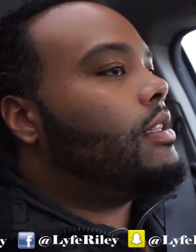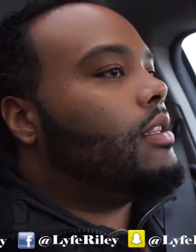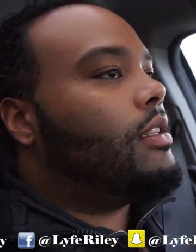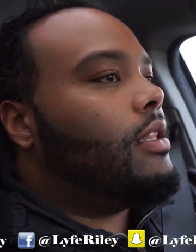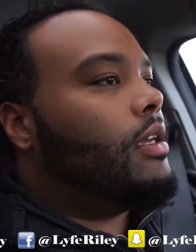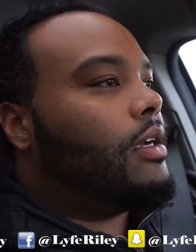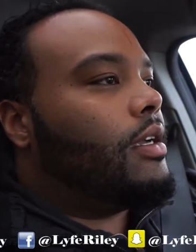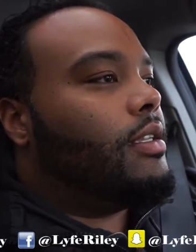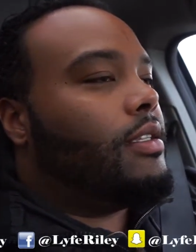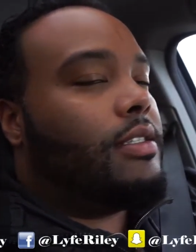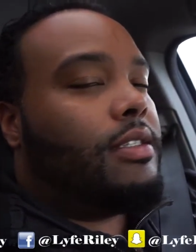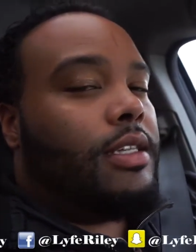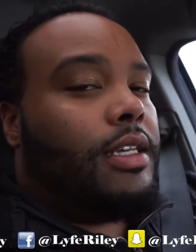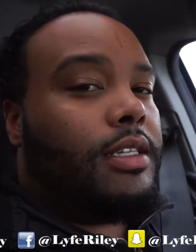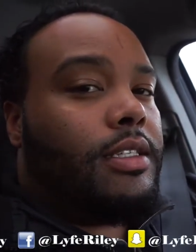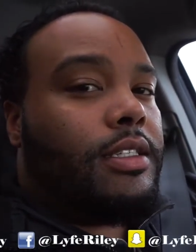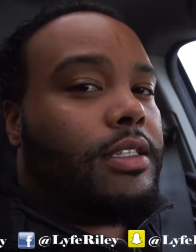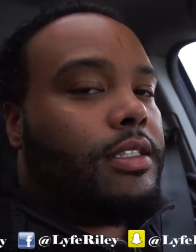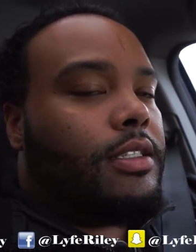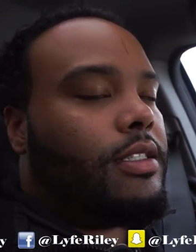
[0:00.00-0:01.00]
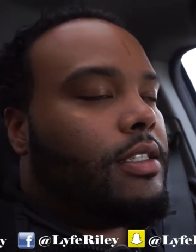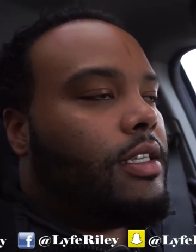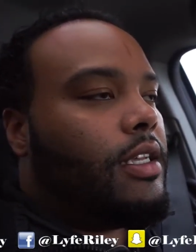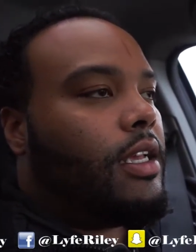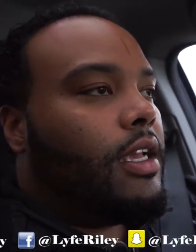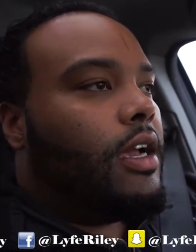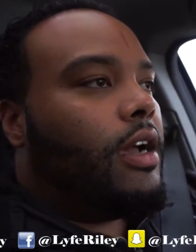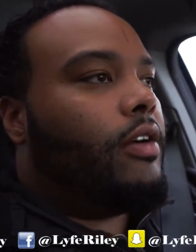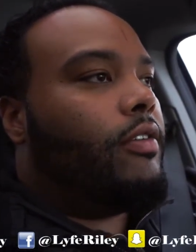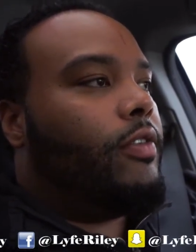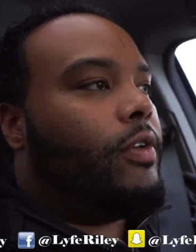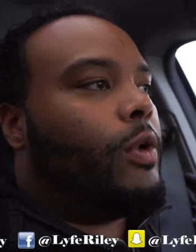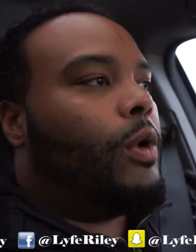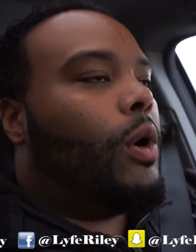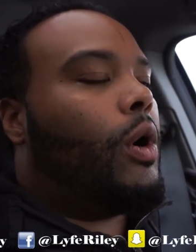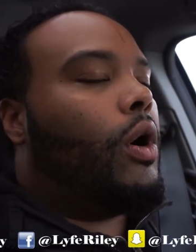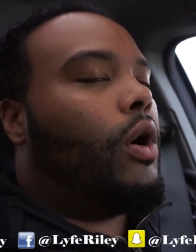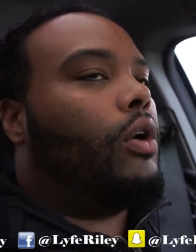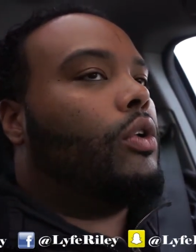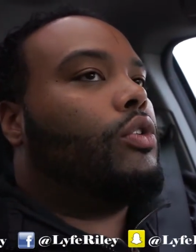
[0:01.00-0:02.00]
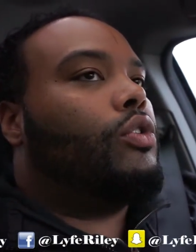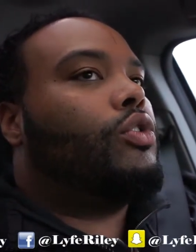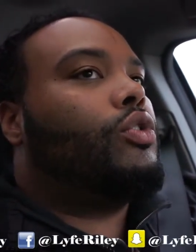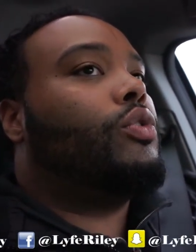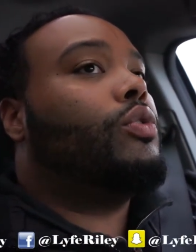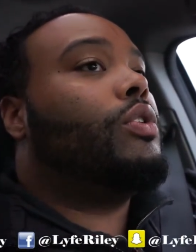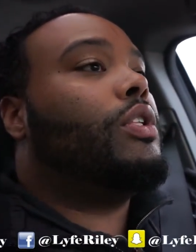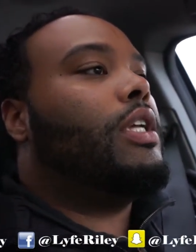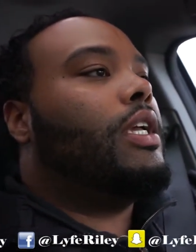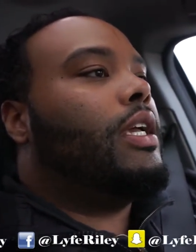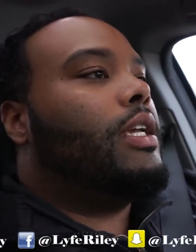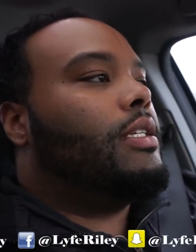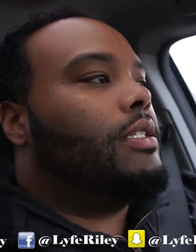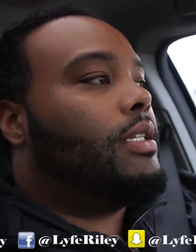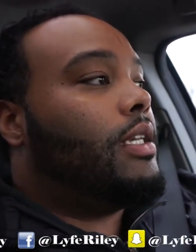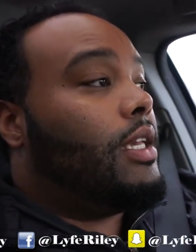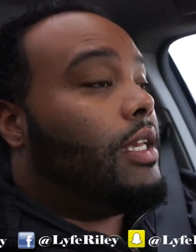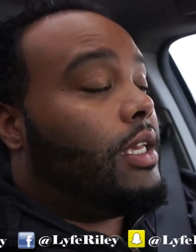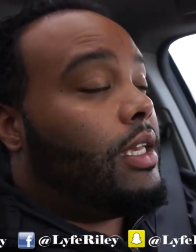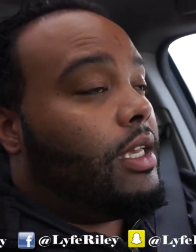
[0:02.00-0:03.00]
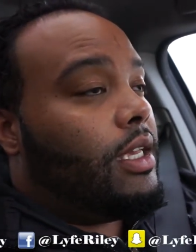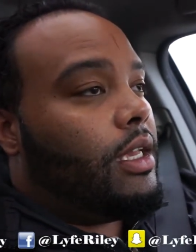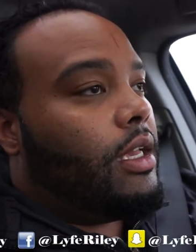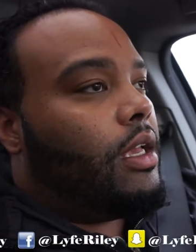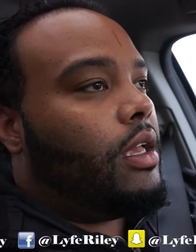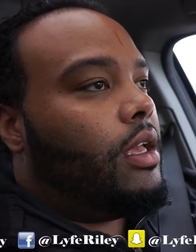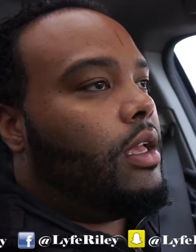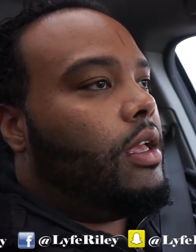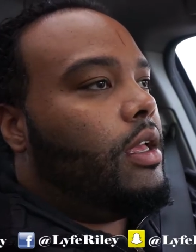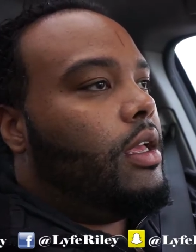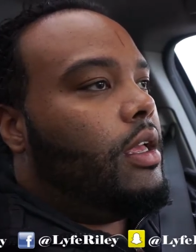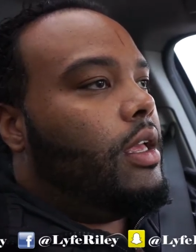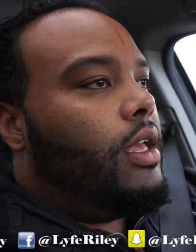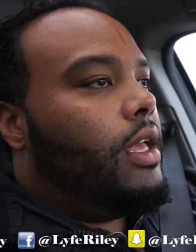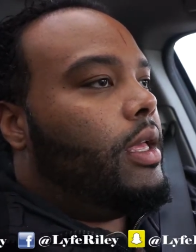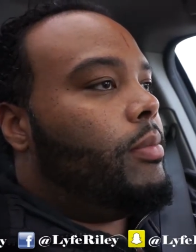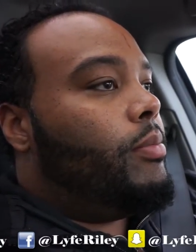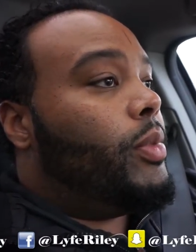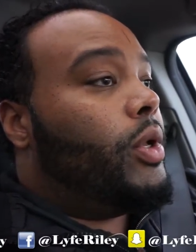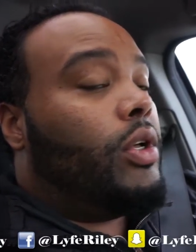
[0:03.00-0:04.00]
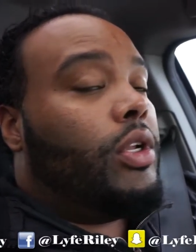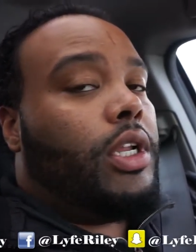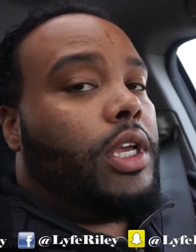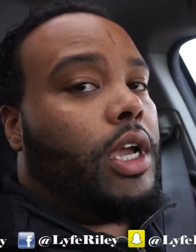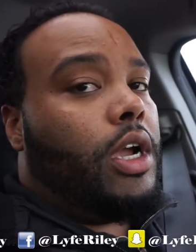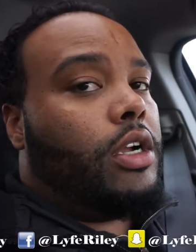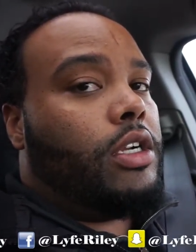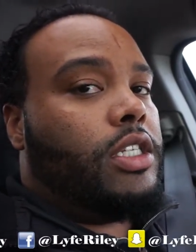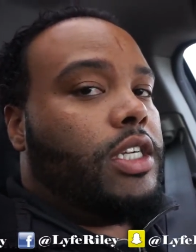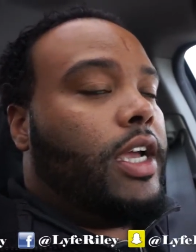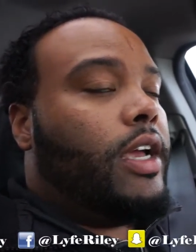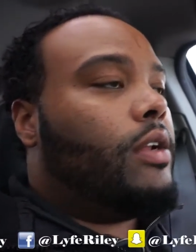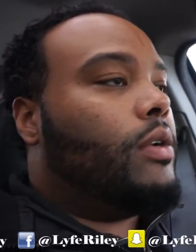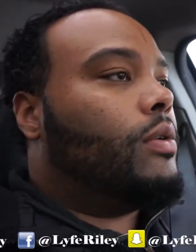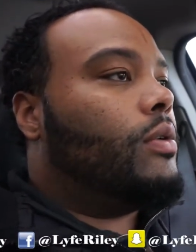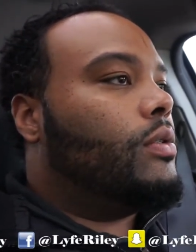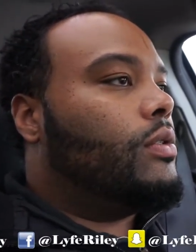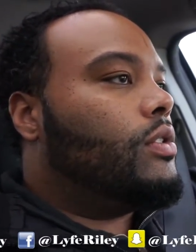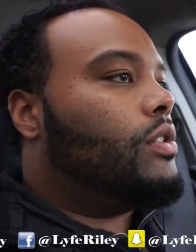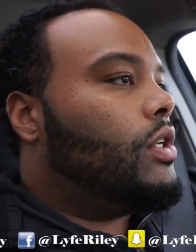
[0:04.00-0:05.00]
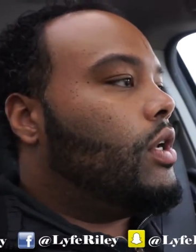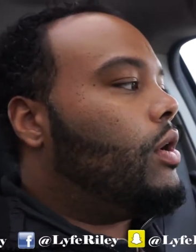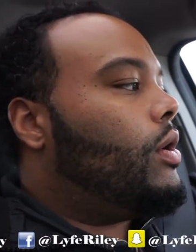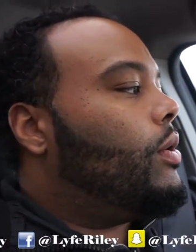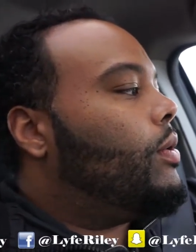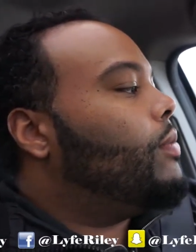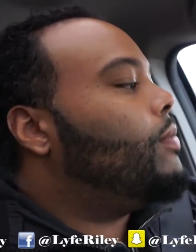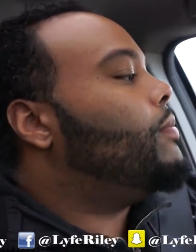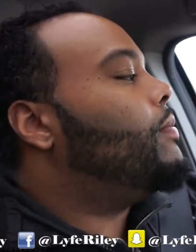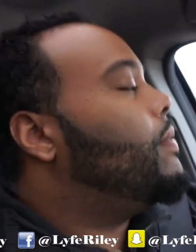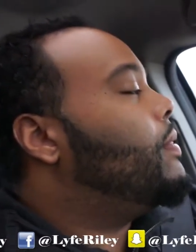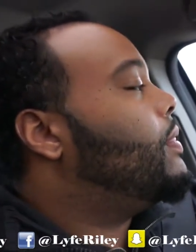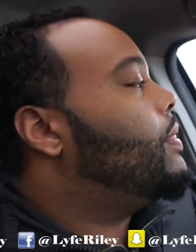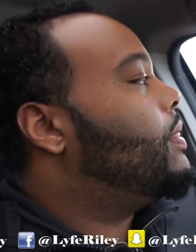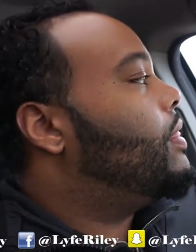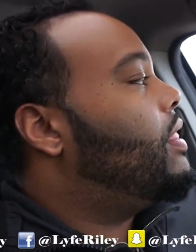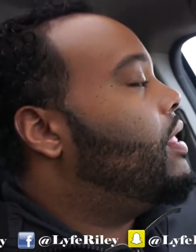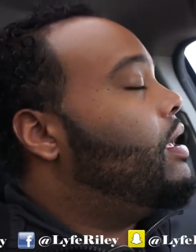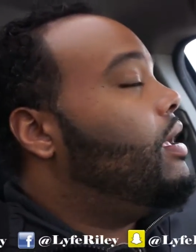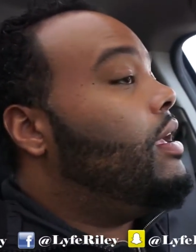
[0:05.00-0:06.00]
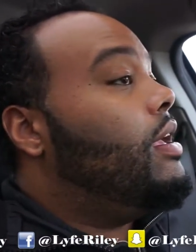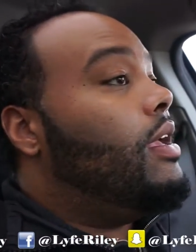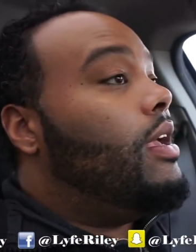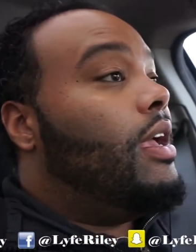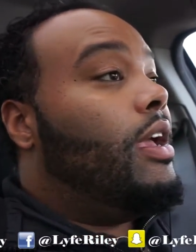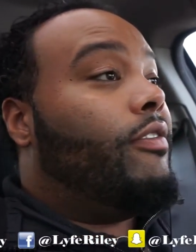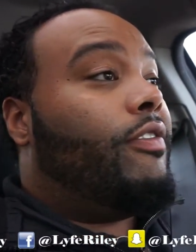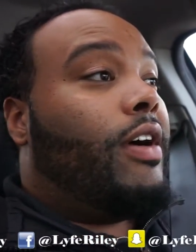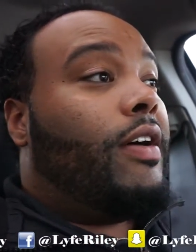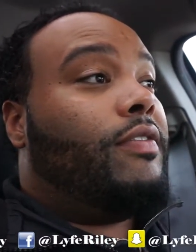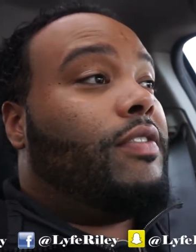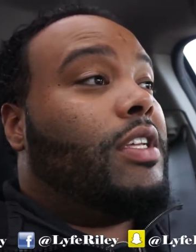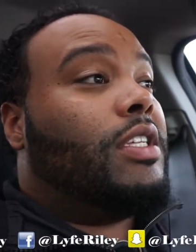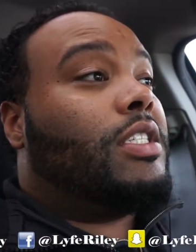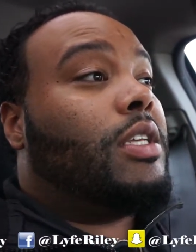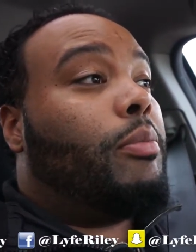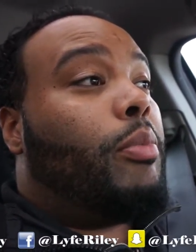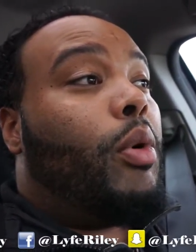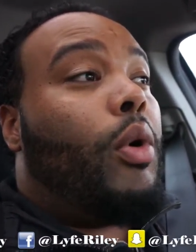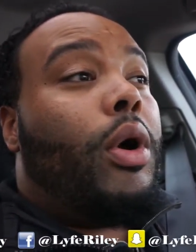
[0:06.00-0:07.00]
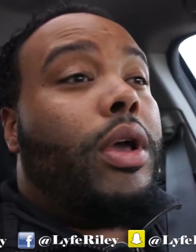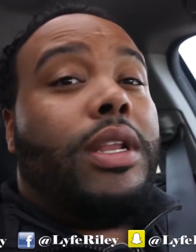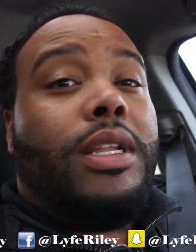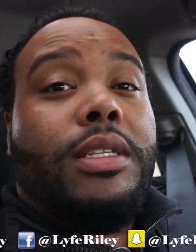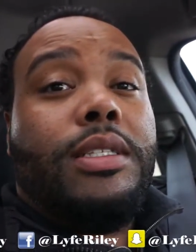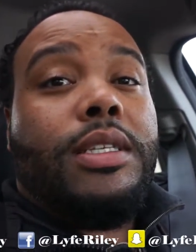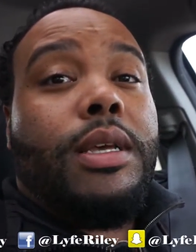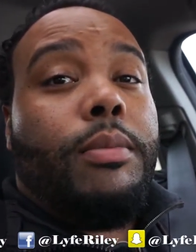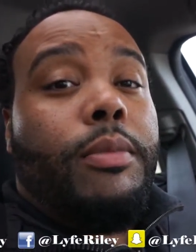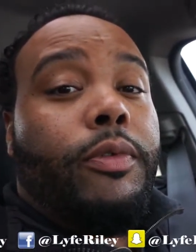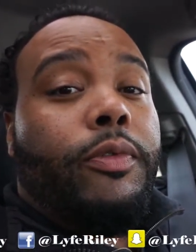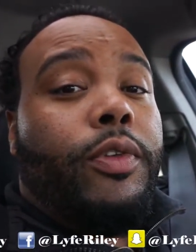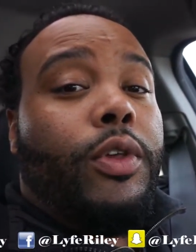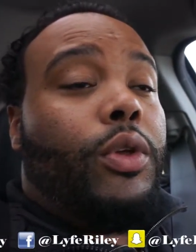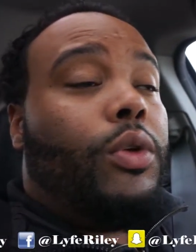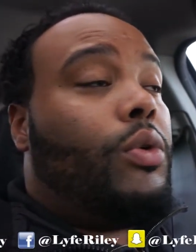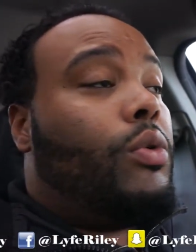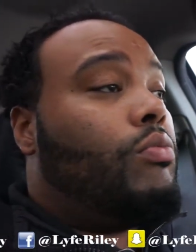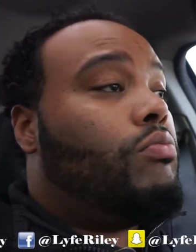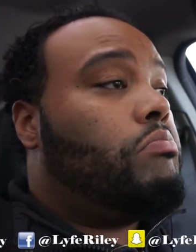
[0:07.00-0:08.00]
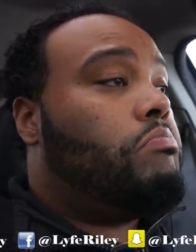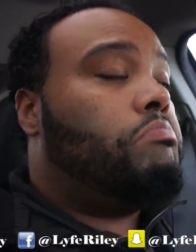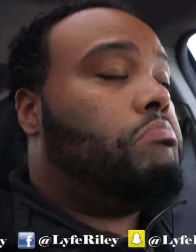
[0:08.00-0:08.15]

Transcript: the consistency of it all truly is key in building our channel. So if I've disappointed some of you,